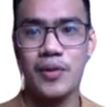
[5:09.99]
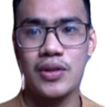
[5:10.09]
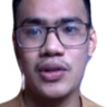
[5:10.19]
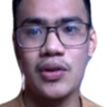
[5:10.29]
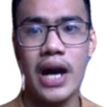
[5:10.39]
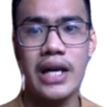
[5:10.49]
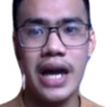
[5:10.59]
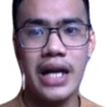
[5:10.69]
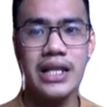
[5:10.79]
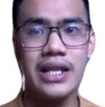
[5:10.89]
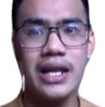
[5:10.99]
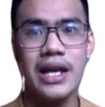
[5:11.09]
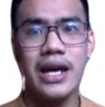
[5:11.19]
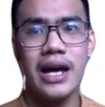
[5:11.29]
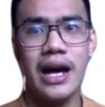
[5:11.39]
So again,
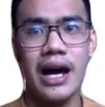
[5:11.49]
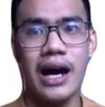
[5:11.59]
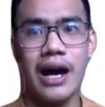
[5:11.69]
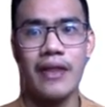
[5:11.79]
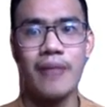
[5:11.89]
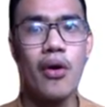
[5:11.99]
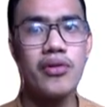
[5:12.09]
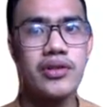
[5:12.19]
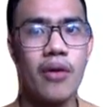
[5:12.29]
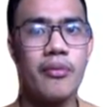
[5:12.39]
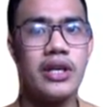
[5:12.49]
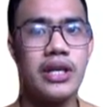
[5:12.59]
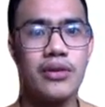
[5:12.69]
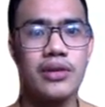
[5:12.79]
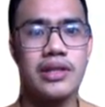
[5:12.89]
the most commonly
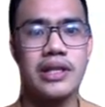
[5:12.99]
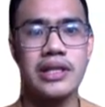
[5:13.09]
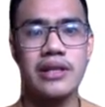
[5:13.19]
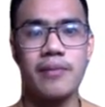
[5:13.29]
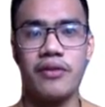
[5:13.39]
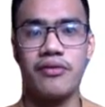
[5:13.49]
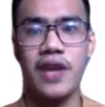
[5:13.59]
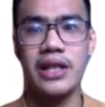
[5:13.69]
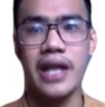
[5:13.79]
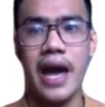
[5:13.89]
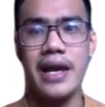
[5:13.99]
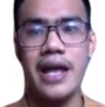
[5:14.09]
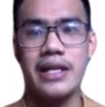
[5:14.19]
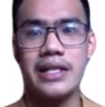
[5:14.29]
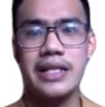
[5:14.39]
used descriptive data
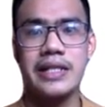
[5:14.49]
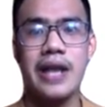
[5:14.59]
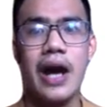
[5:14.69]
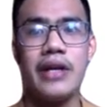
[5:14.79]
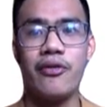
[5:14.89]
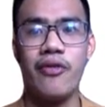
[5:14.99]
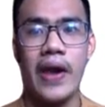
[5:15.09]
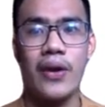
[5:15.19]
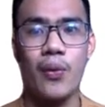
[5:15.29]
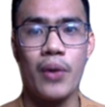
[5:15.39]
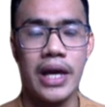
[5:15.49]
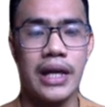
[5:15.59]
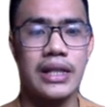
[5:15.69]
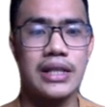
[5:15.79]
analysis are the following.